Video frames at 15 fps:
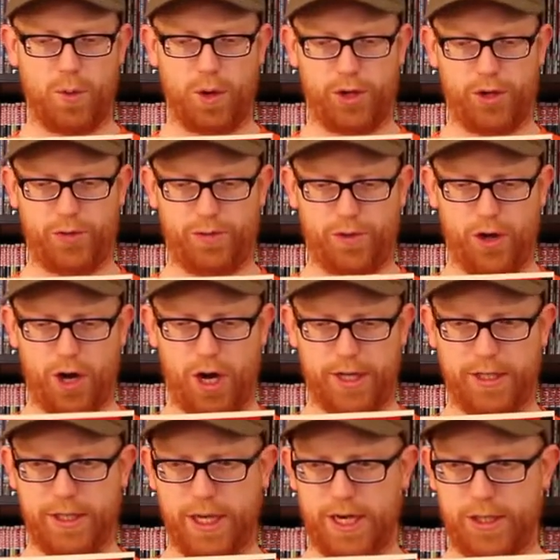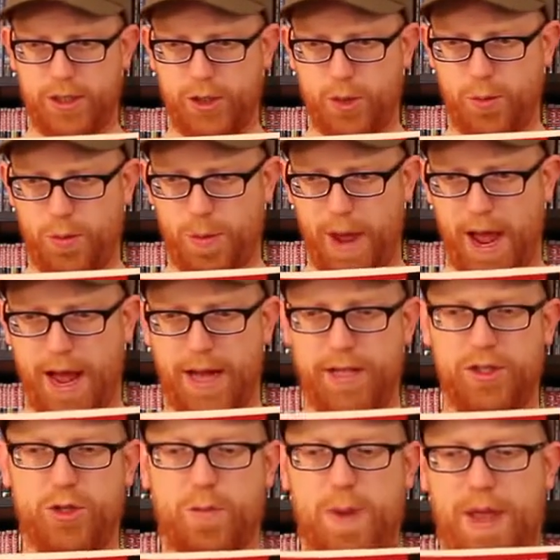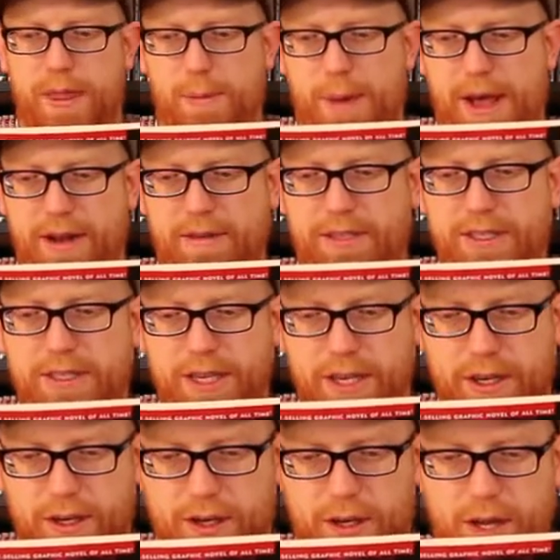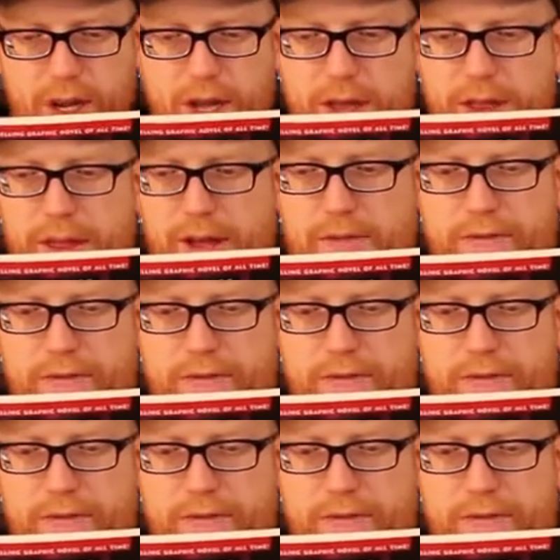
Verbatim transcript: what, you've got uh, Superman, Superman the Man of Steel, The